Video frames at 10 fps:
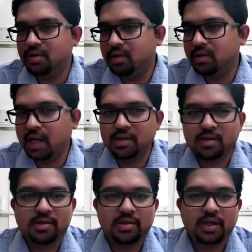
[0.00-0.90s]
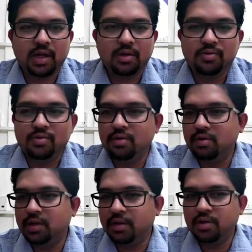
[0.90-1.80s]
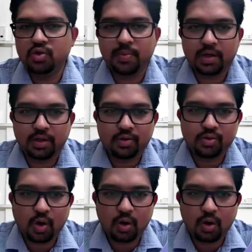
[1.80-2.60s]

that is not a transition state, and you should not take the geometry.